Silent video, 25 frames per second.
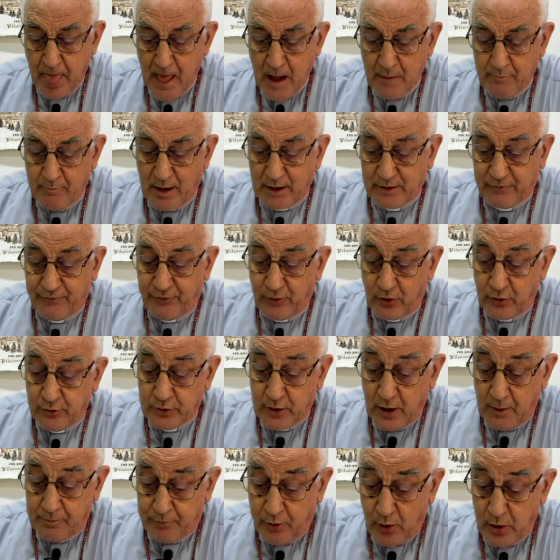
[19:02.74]
but from
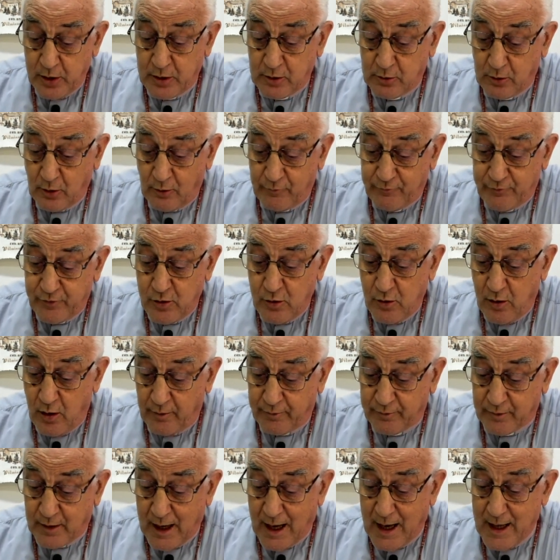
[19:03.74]
the point of view
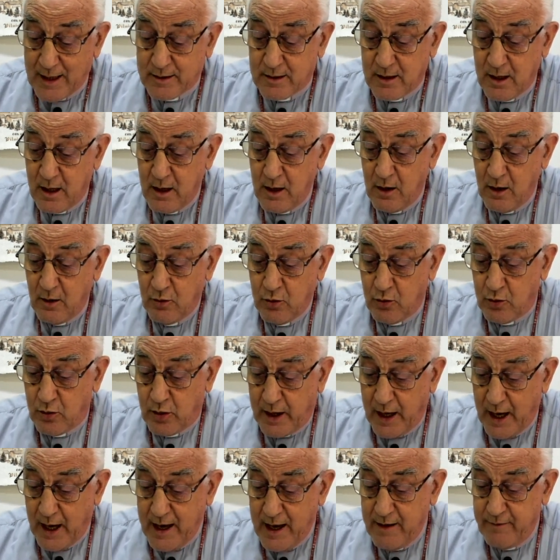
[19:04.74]
of God, who
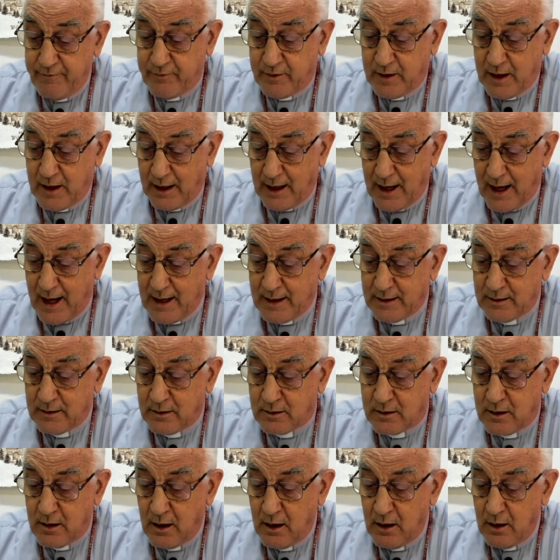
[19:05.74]
gave the
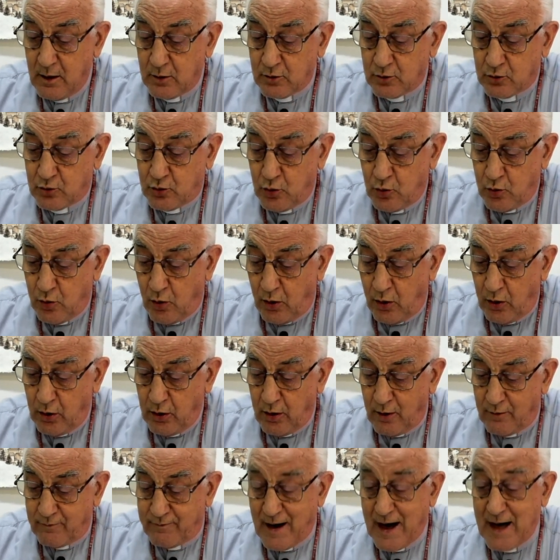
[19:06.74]
land to all
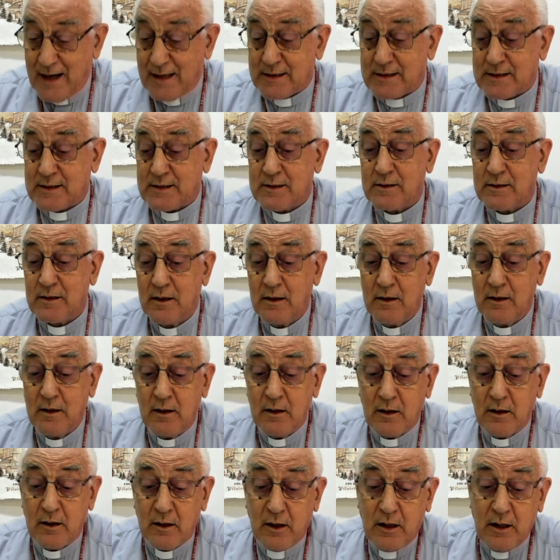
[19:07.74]
of us,
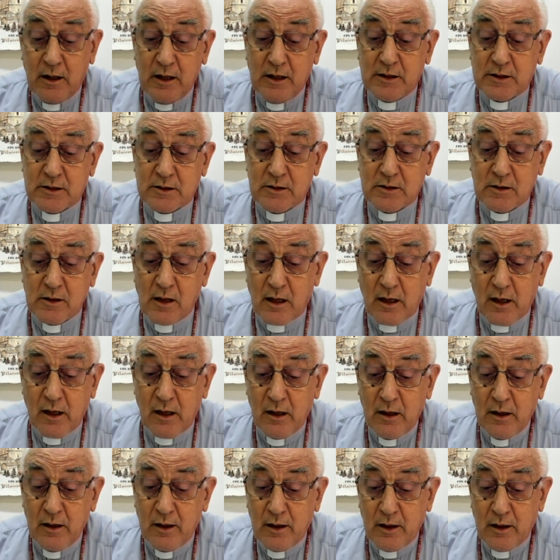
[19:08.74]
his
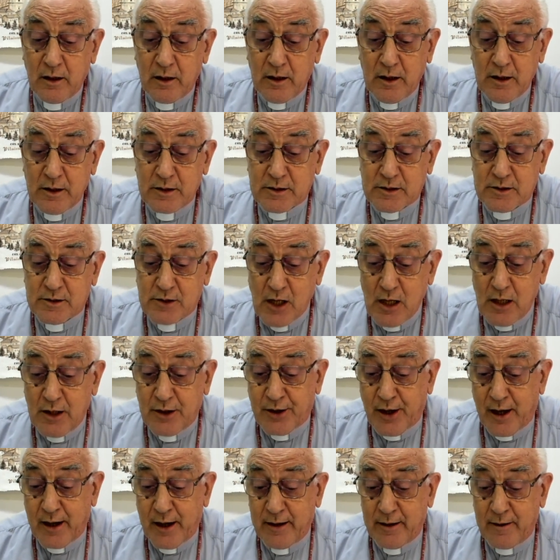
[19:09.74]

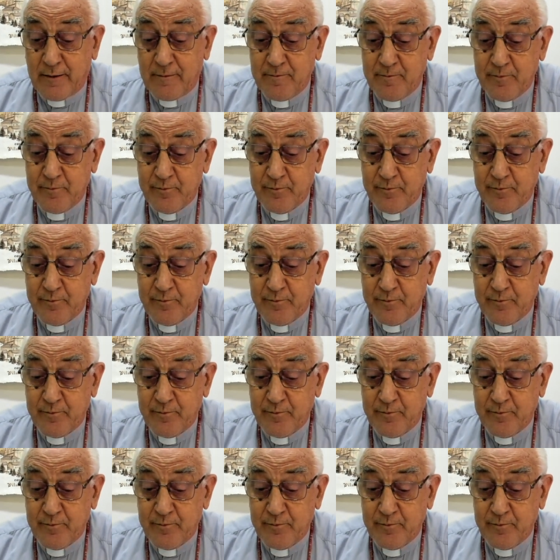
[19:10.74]
children.